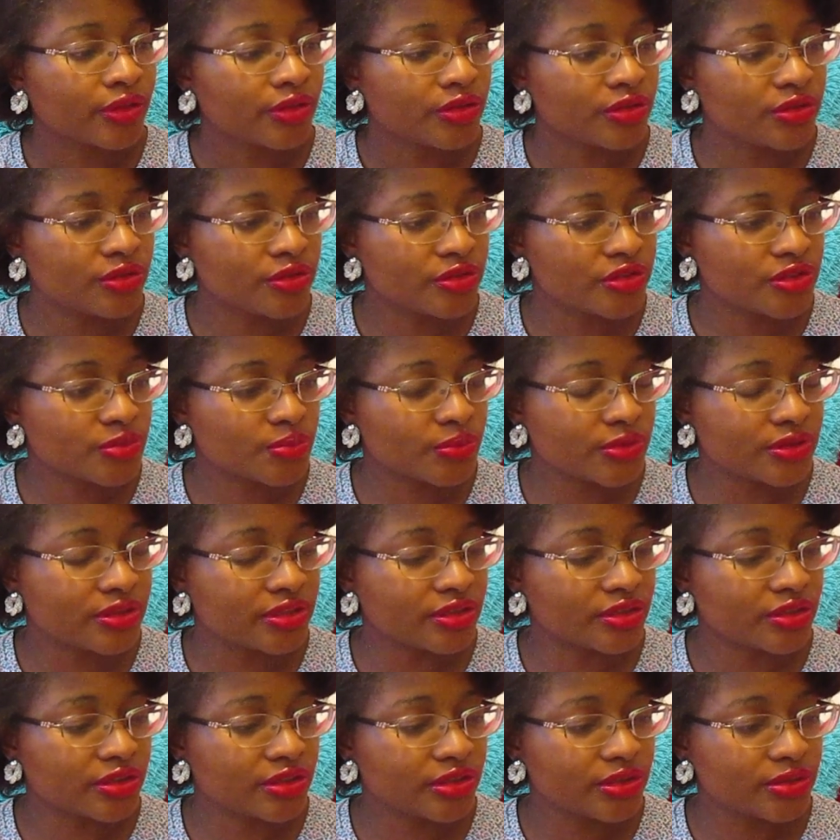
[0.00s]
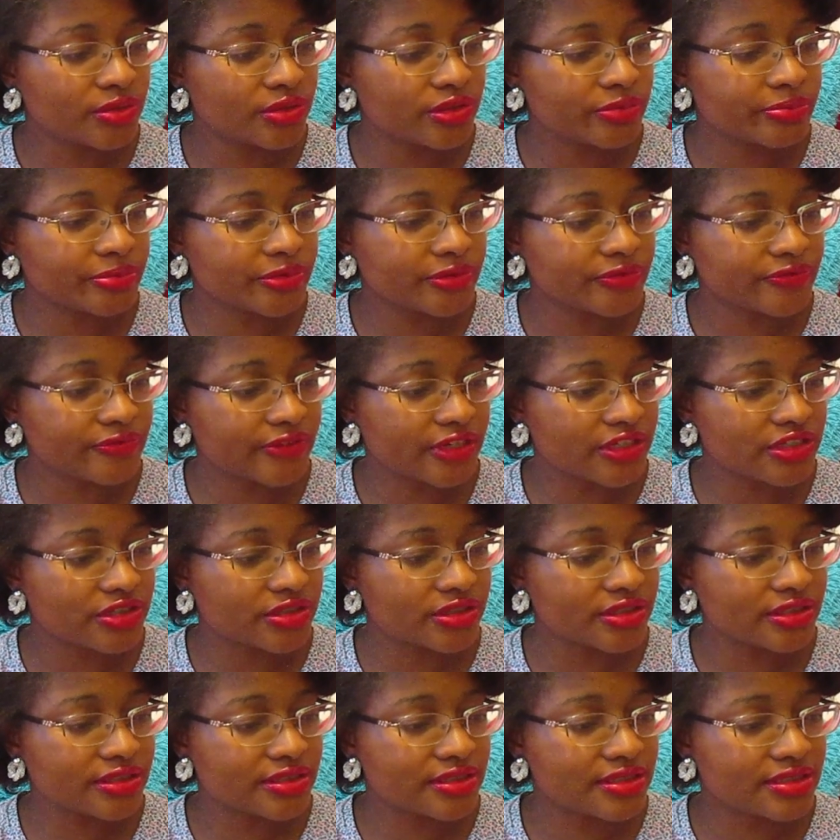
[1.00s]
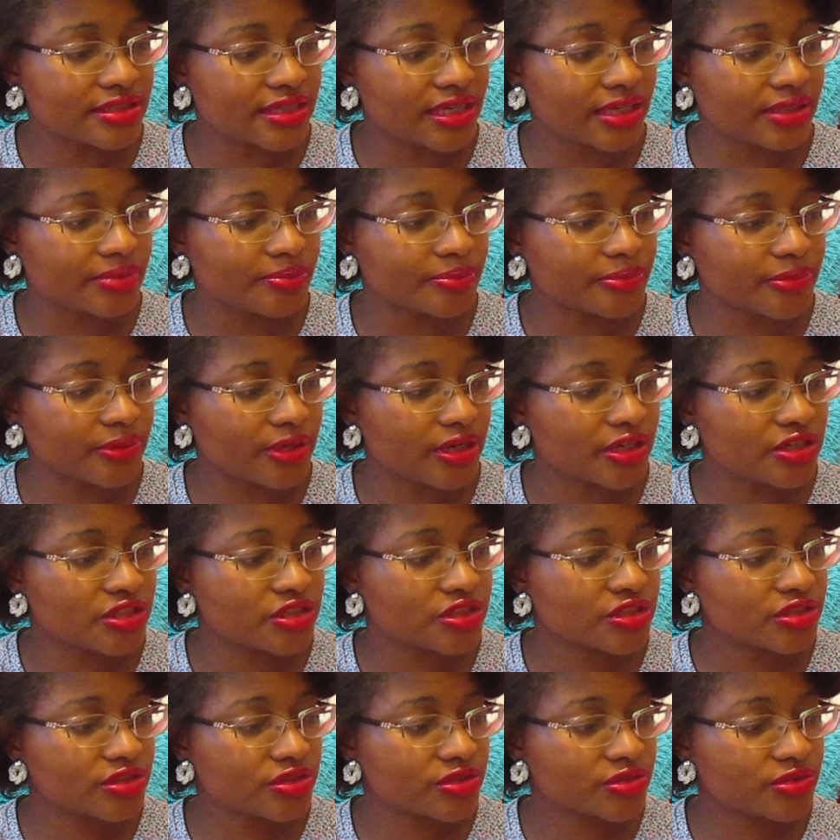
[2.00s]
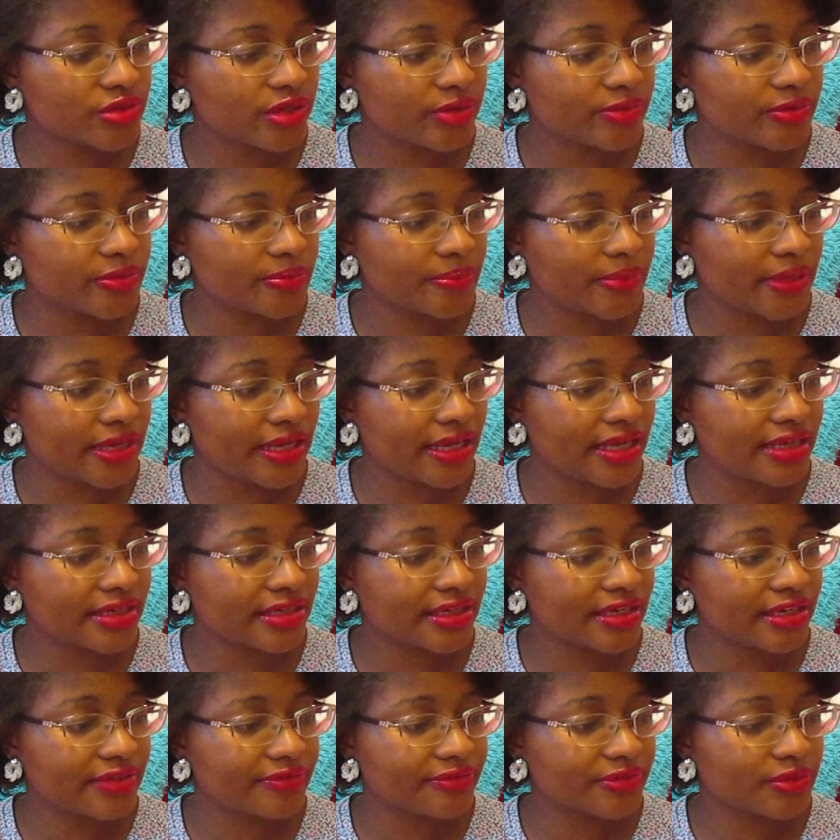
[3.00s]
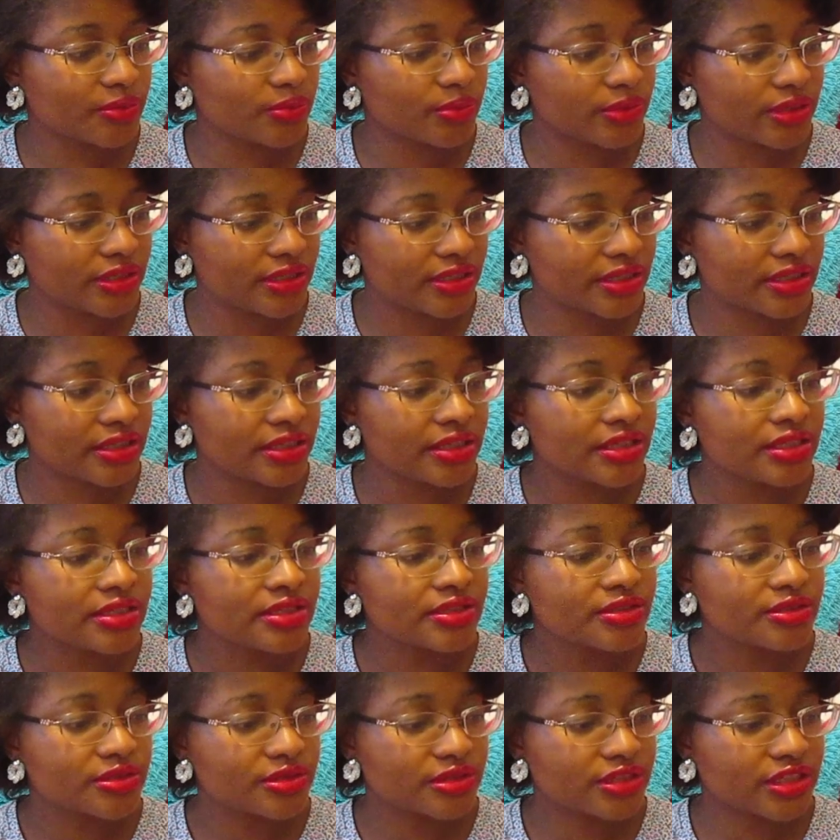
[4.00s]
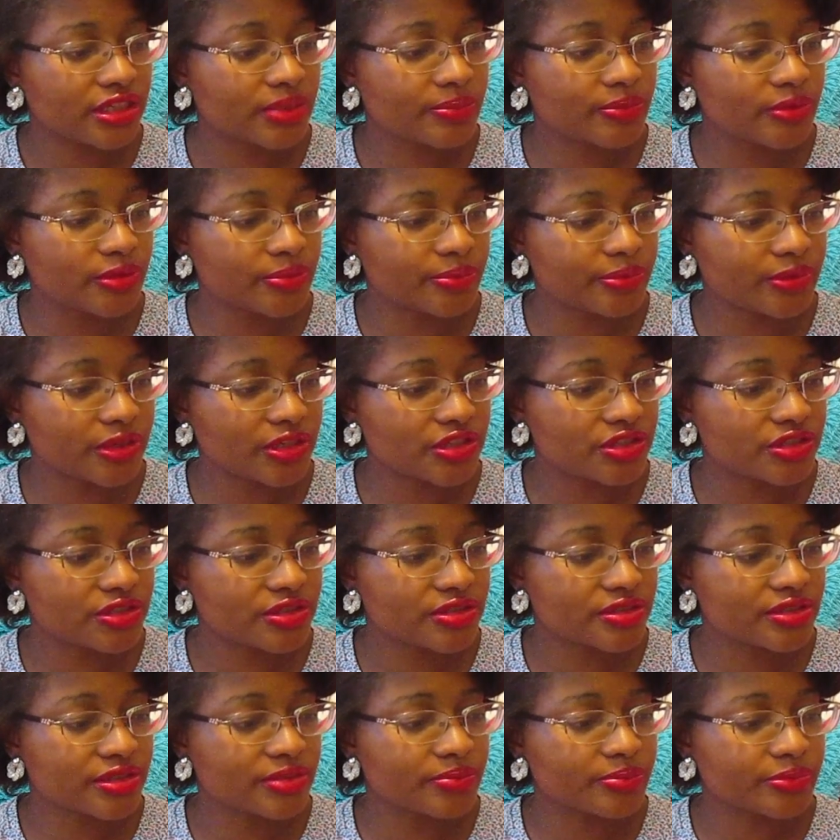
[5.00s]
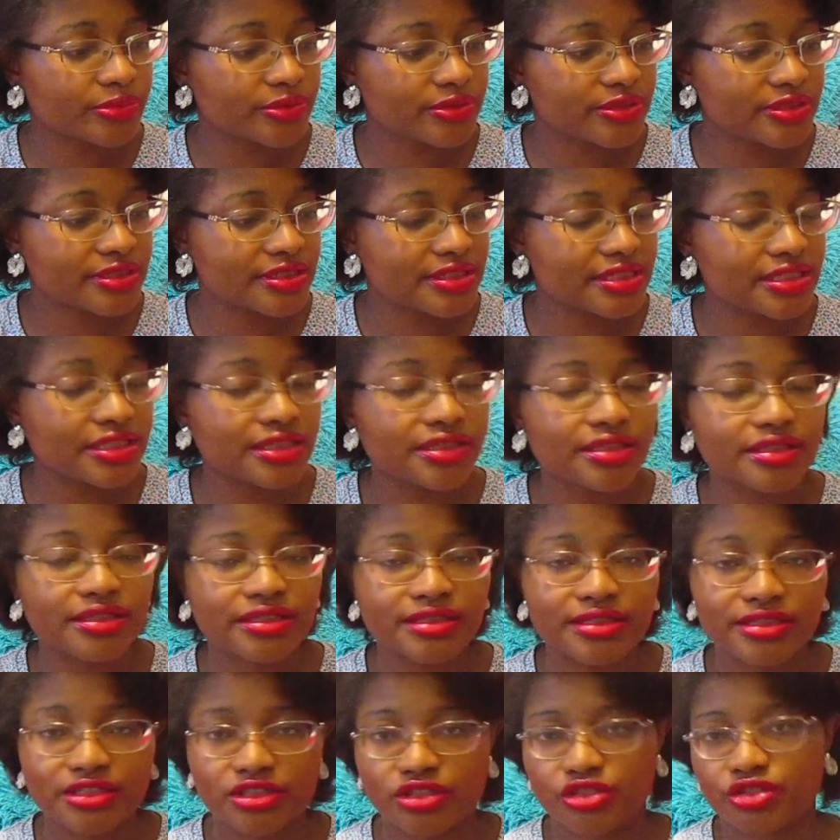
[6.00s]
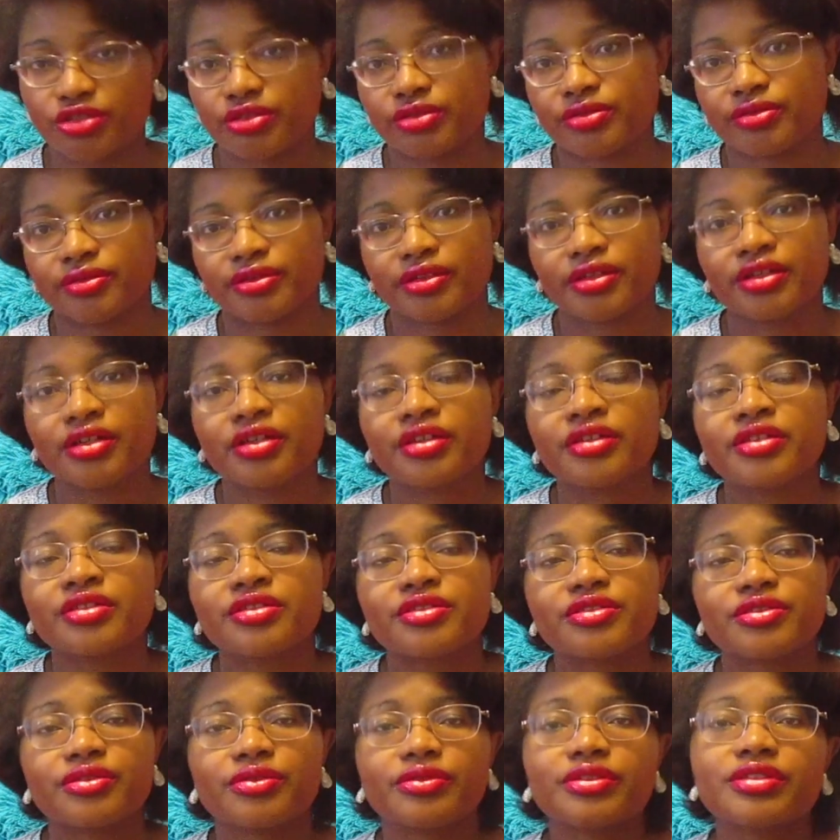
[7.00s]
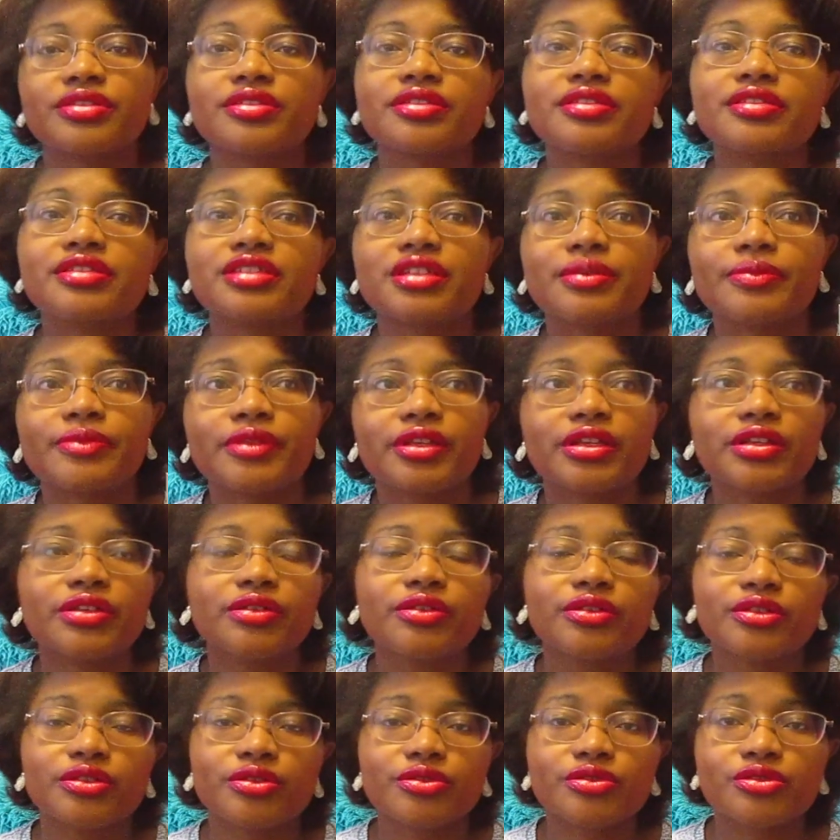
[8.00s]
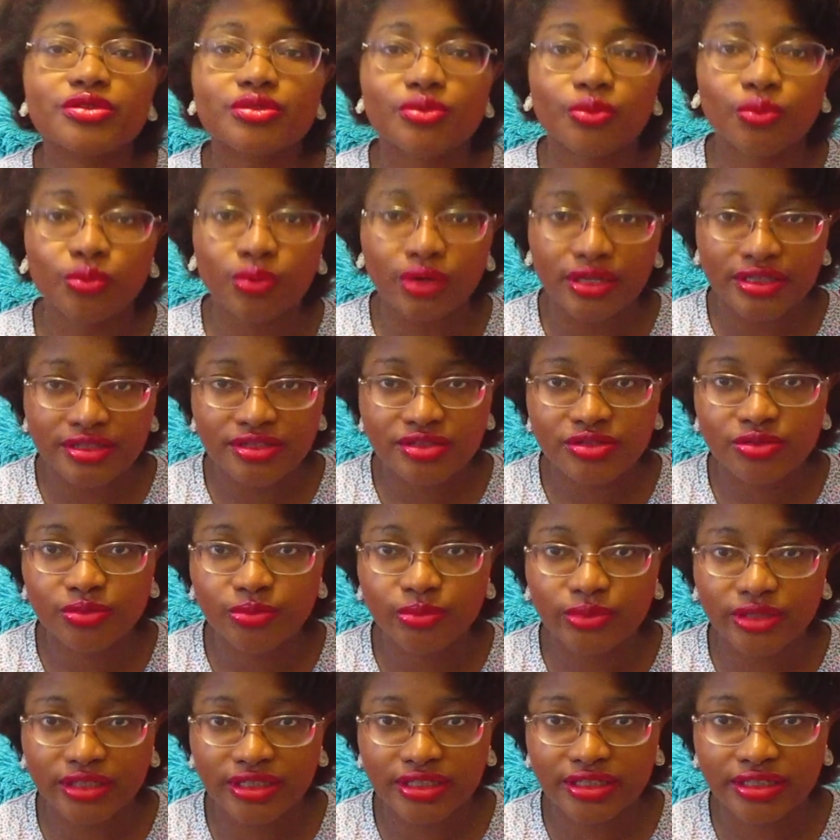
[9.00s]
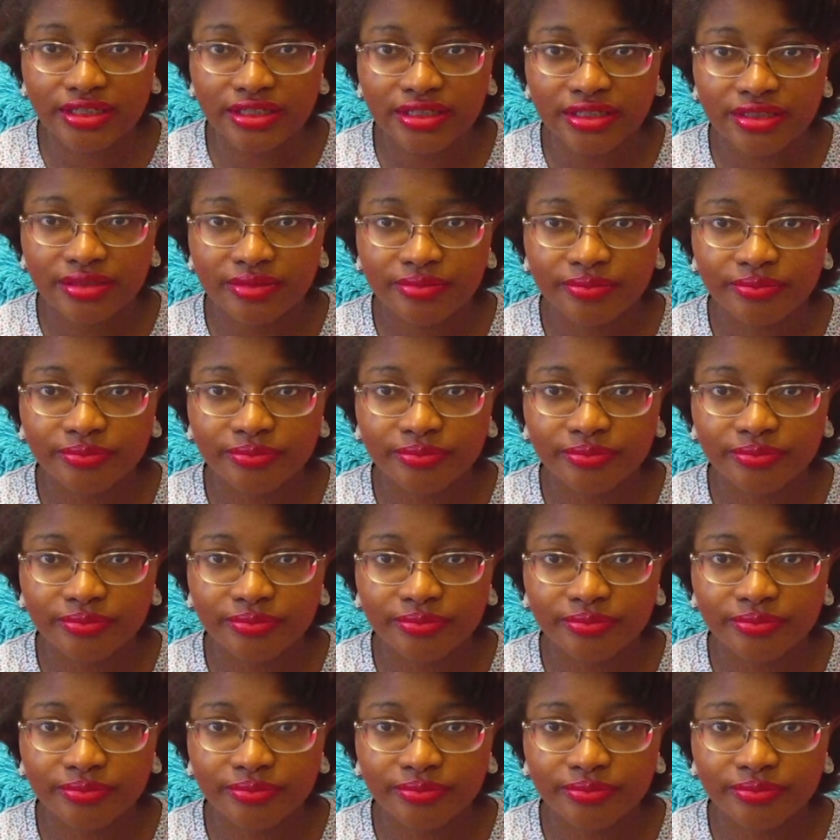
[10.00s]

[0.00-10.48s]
Use with the included professionally designed brush scrubbing pad every week to keep your brushes in pristine condition. So this is something you use once a week